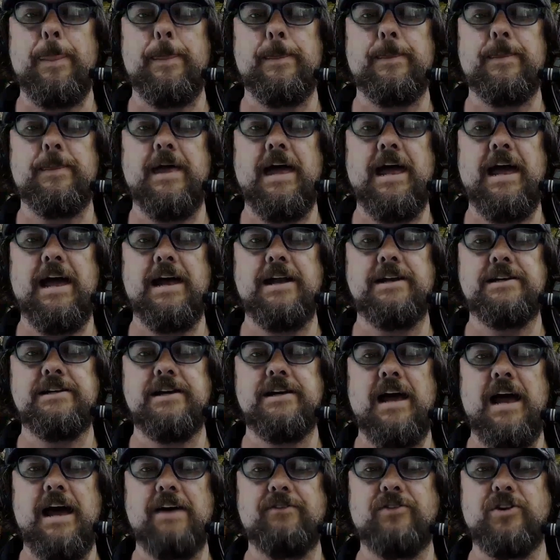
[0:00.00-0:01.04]
and
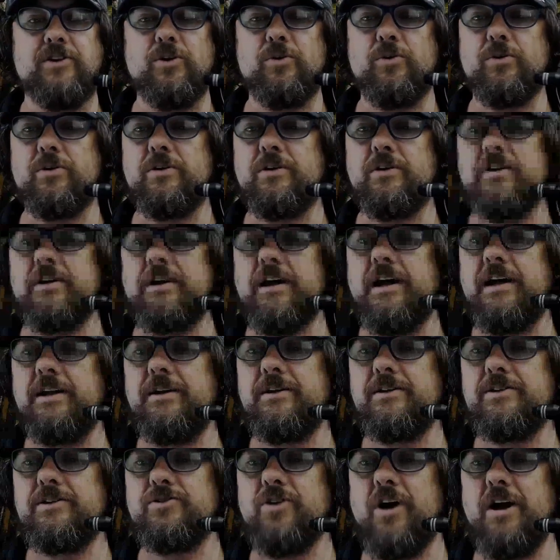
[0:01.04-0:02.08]
have a look and
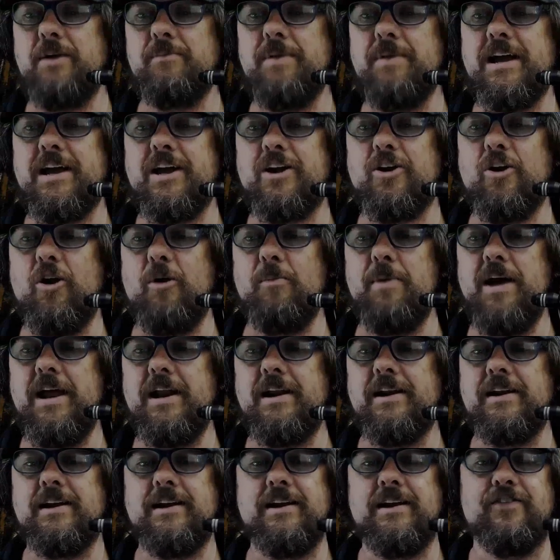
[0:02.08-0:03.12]
try and make a comment.
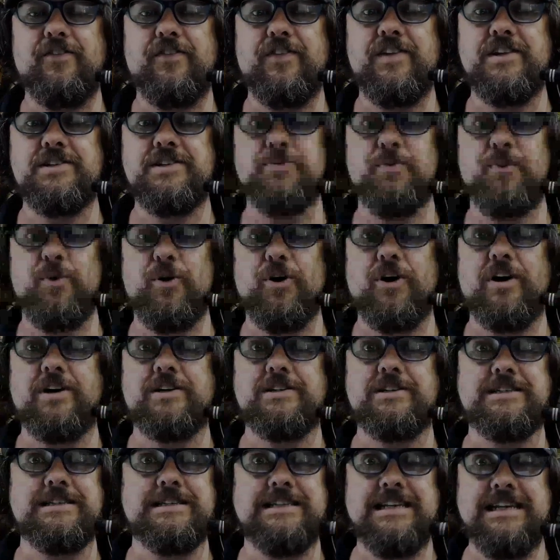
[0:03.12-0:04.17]
If this
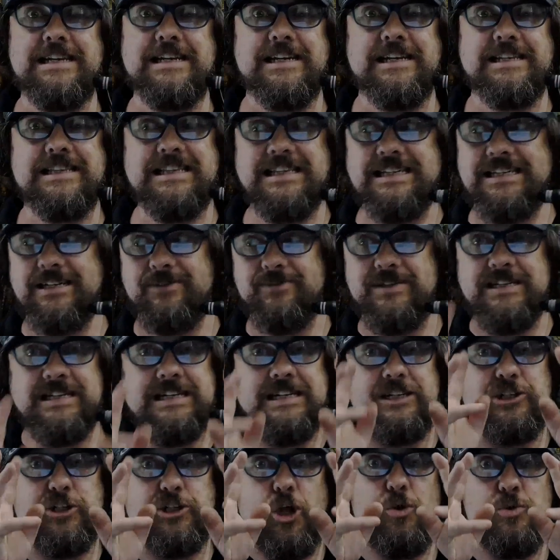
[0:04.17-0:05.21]
works, then I think I'm getting
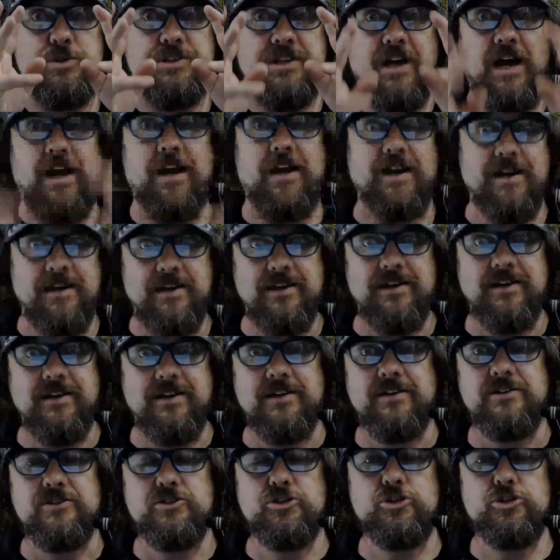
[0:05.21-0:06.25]
closer
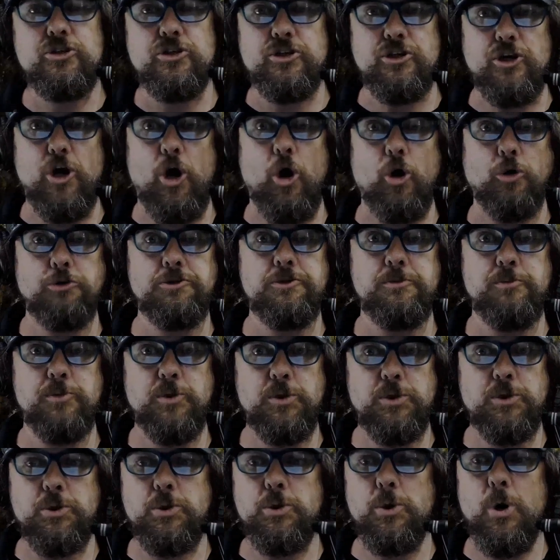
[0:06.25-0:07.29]
to the ultimate
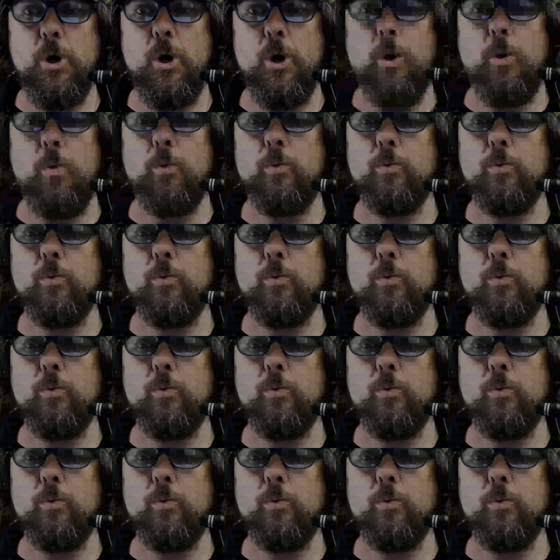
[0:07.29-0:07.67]
goal.